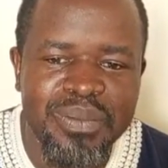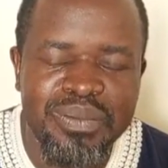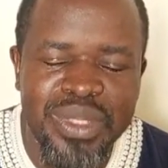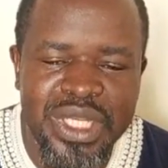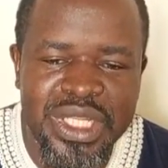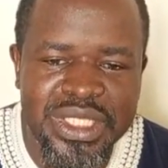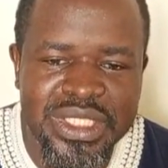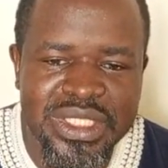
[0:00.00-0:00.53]

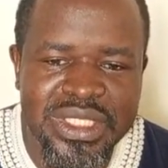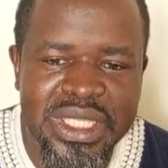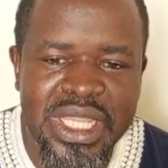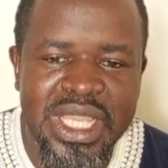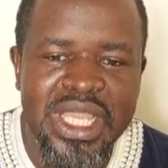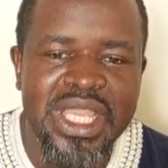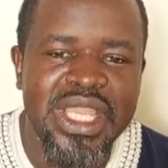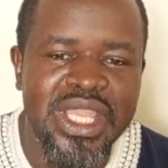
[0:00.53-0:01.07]
Please,
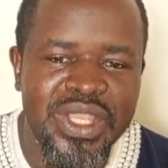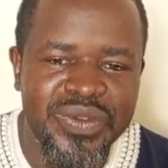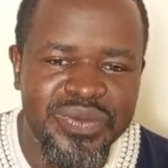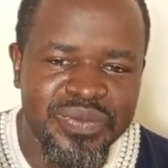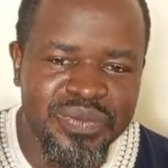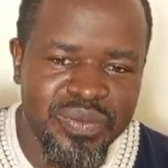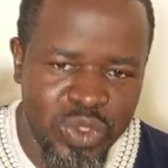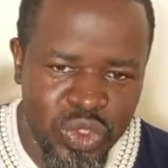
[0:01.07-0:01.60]
if,
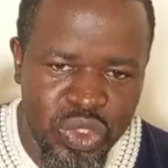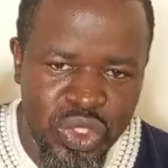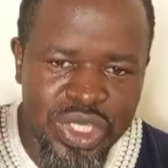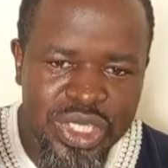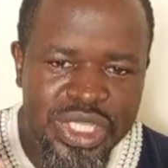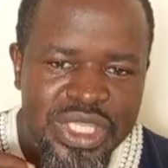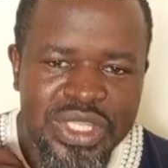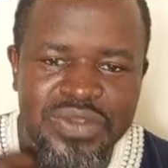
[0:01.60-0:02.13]

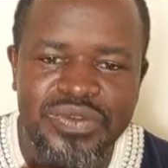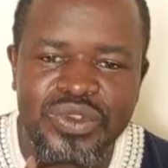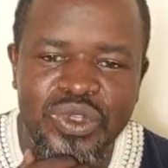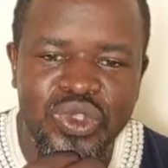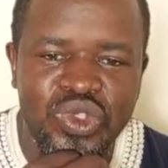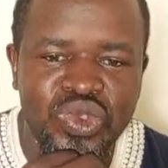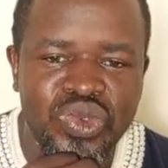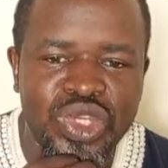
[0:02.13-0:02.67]
don't give
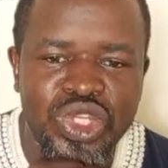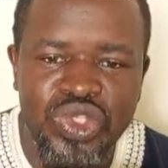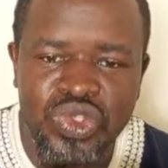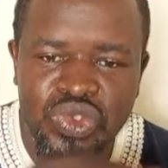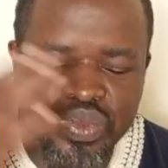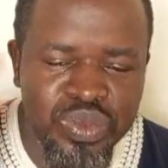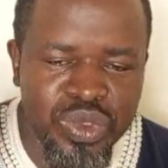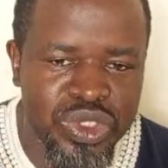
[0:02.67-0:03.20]
your children
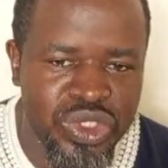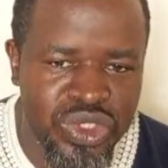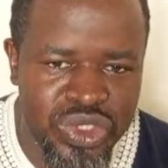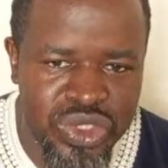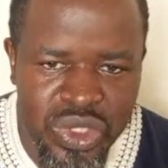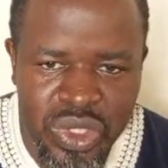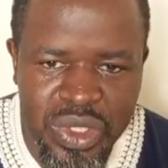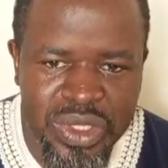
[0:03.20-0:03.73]
too much
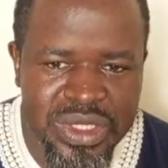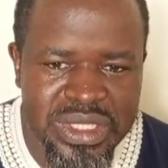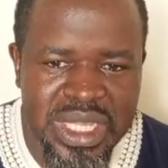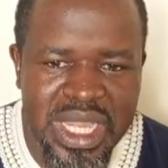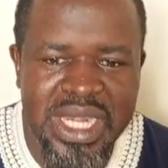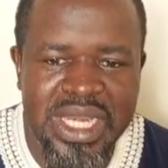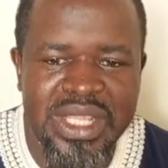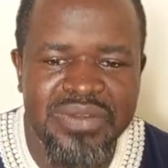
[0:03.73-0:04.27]
junks.
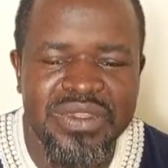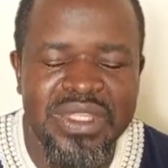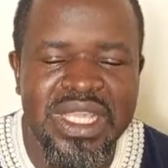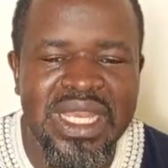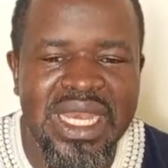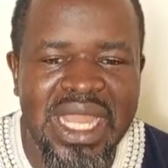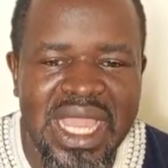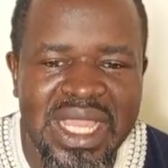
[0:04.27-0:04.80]
And if they
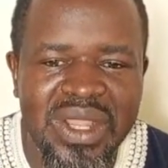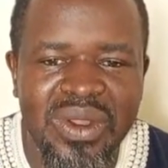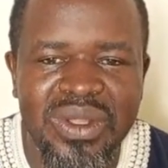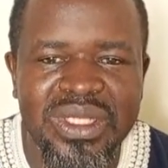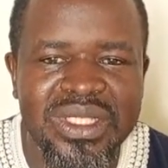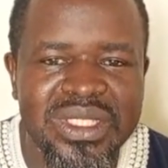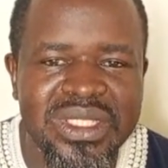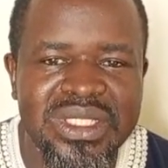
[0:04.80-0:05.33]
like
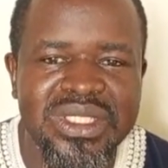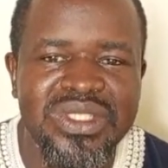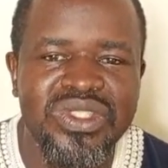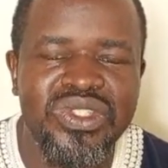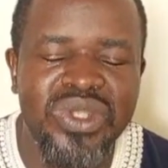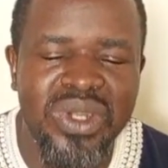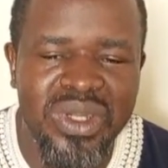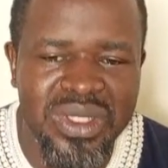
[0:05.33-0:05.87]
all these
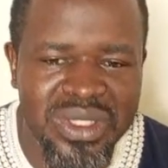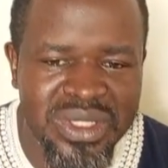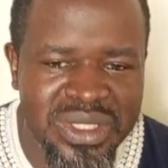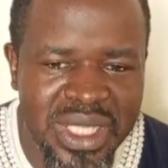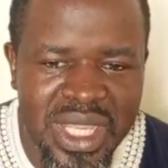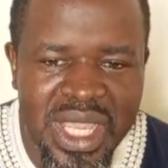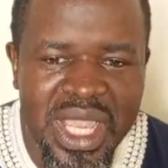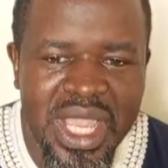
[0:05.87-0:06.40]

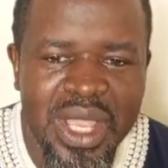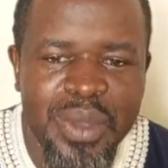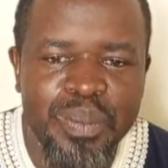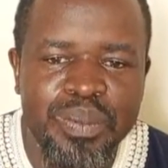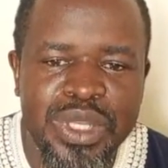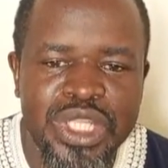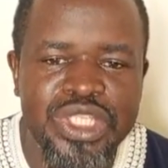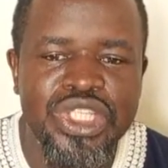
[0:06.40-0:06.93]
junks,
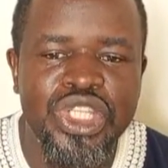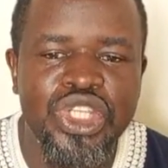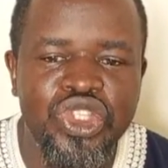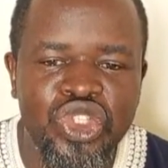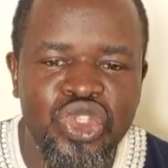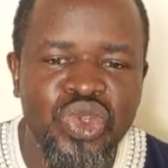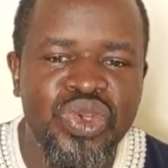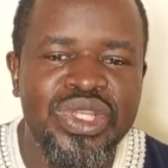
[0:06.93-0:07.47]
please
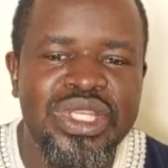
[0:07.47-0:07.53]
ensure